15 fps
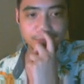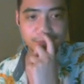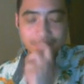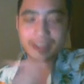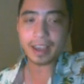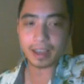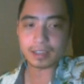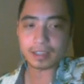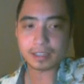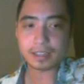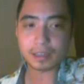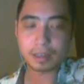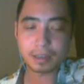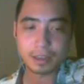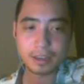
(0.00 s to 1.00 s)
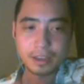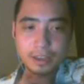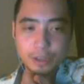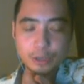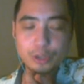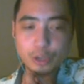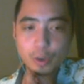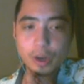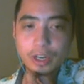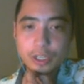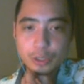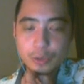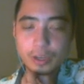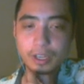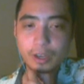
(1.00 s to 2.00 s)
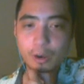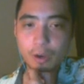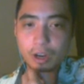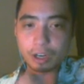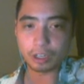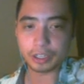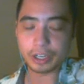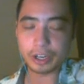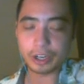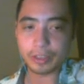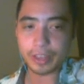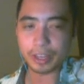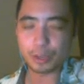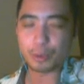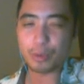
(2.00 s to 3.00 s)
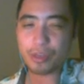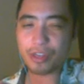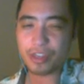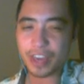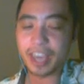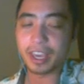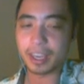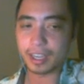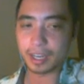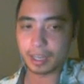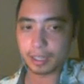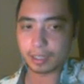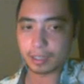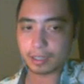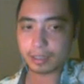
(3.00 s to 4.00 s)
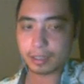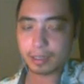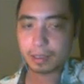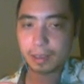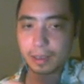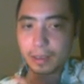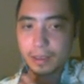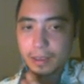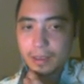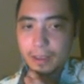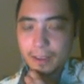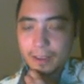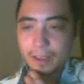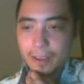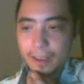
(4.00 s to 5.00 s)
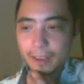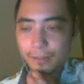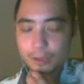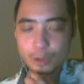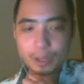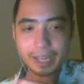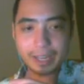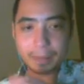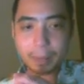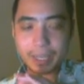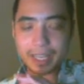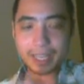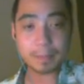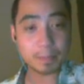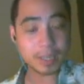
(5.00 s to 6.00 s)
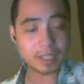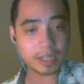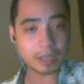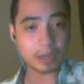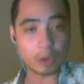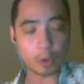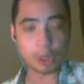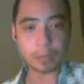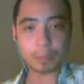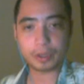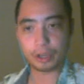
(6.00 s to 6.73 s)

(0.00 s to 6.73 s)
Yes, you do want to do it earlier than you think it is. If you like keep missing Nork, but